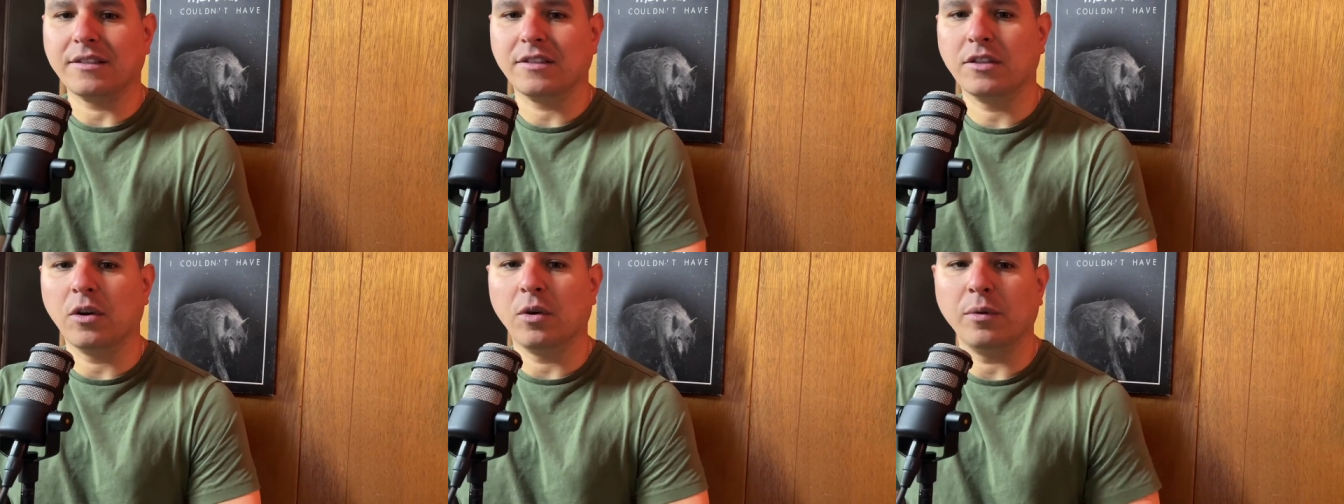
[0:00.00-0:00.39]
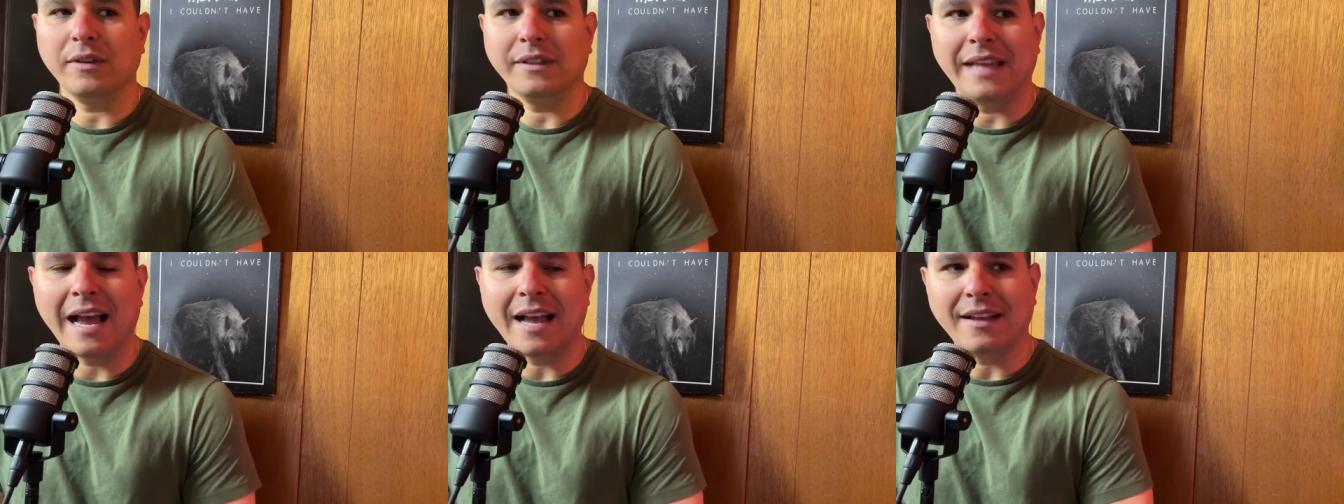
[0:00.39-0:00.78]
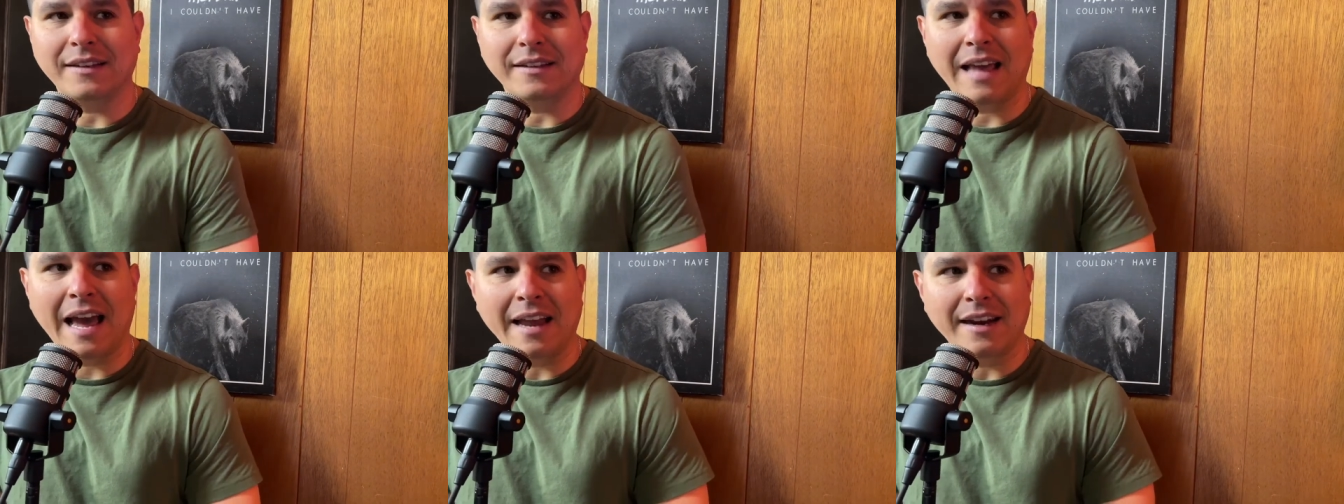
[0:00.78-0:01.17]
So
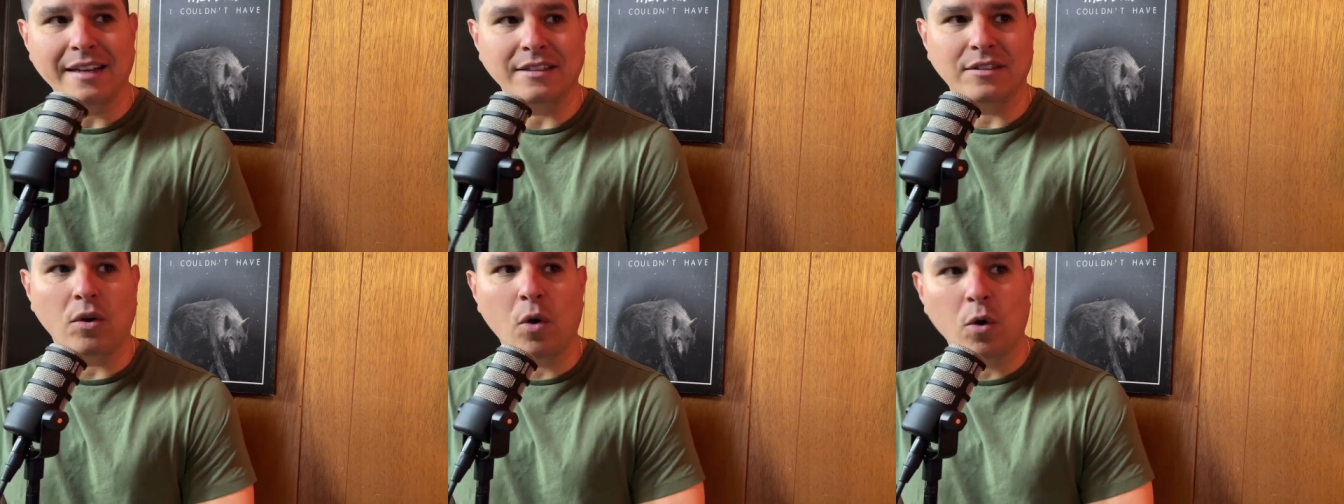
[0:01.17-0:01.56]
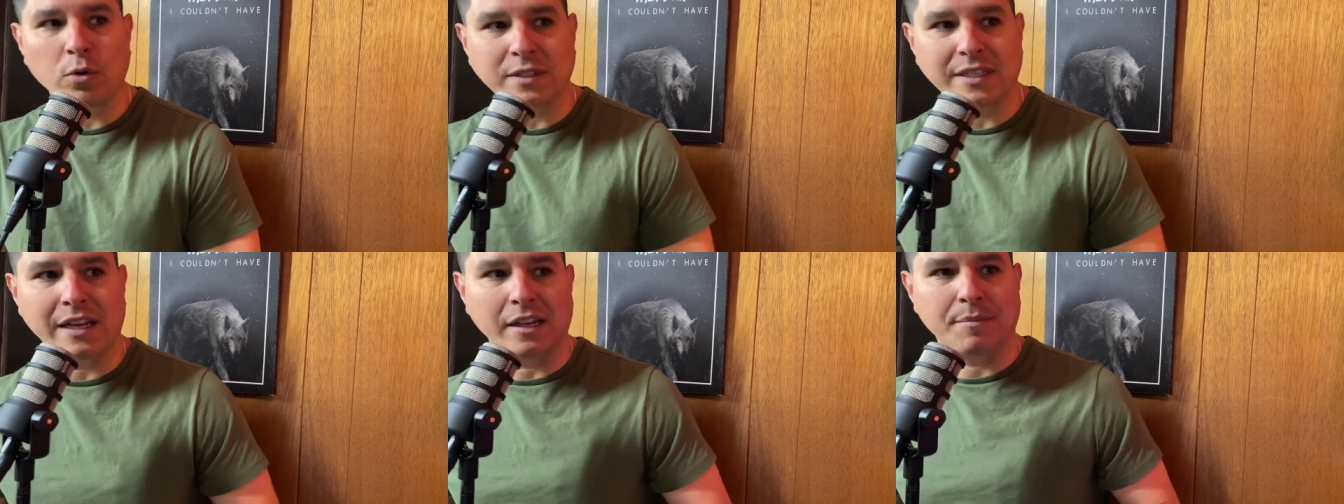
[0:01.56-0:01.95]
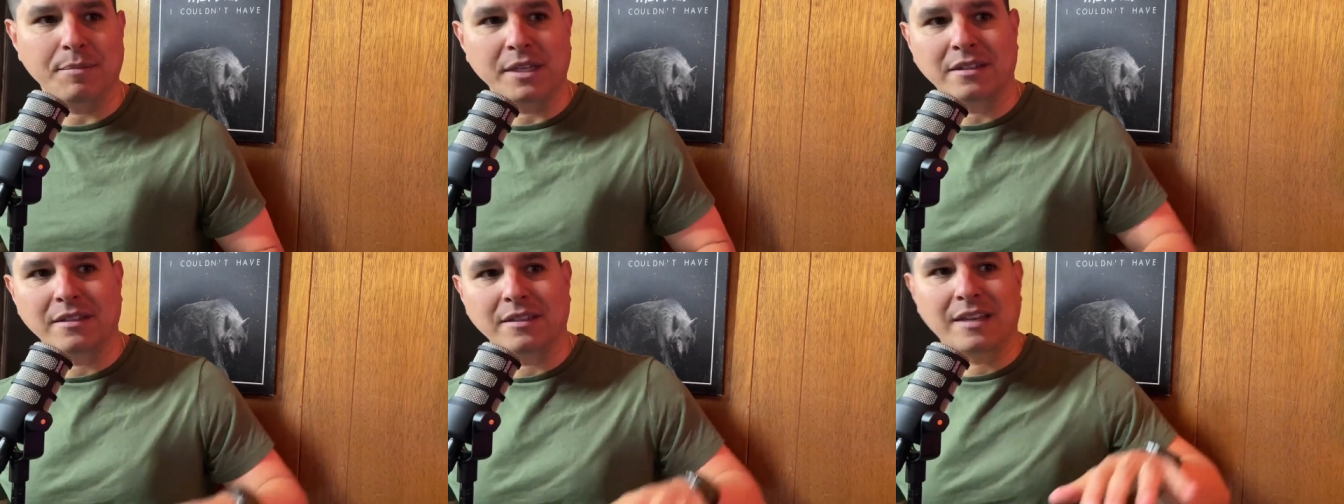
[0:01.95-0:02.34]
that that is the wholesaling
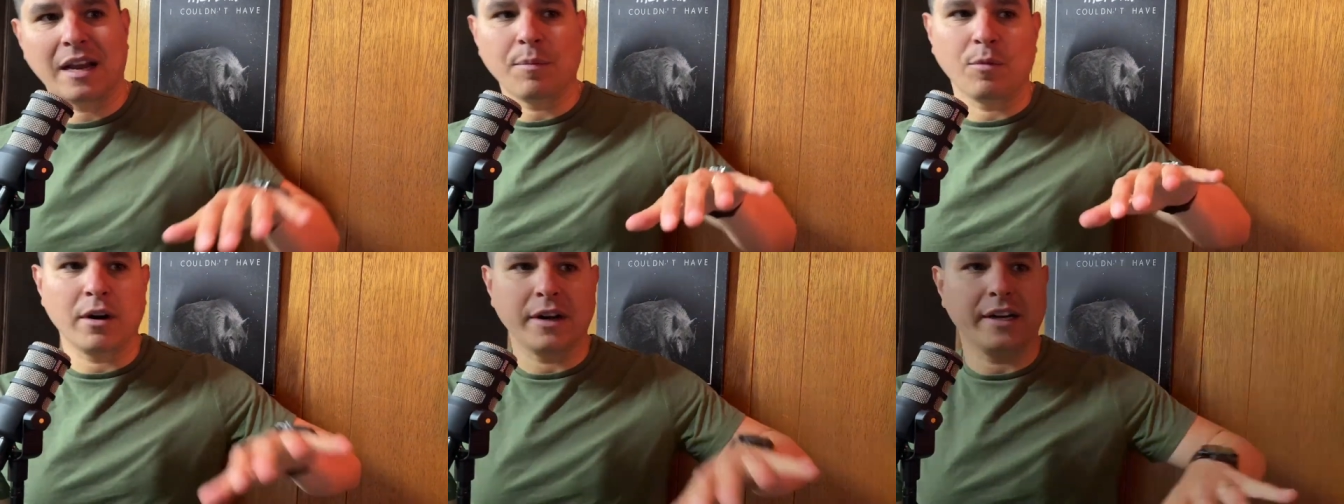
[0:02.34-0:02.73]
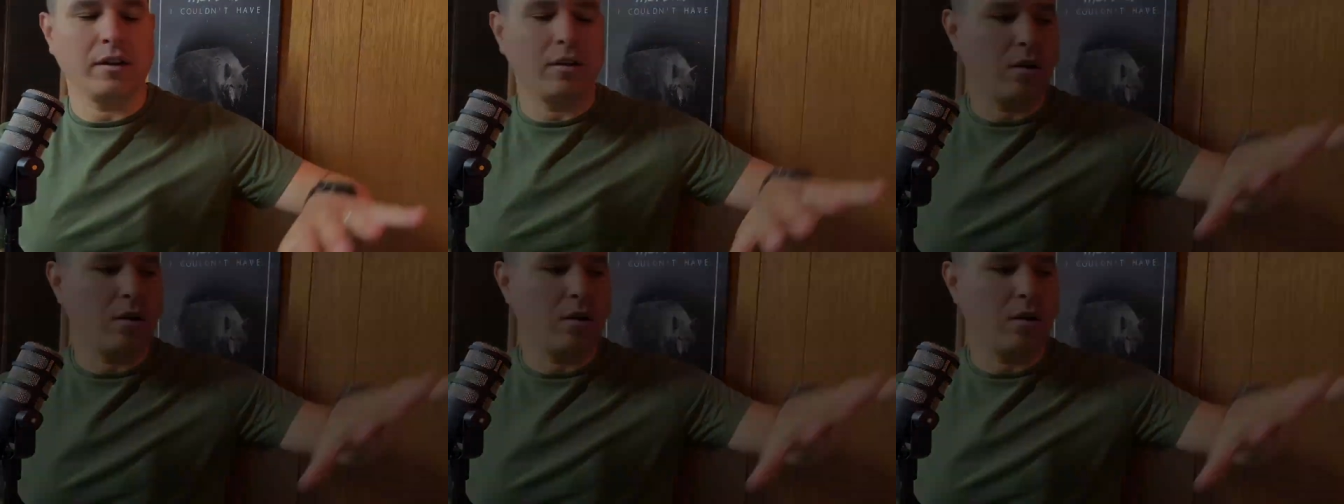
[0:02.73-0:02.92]
business I'm running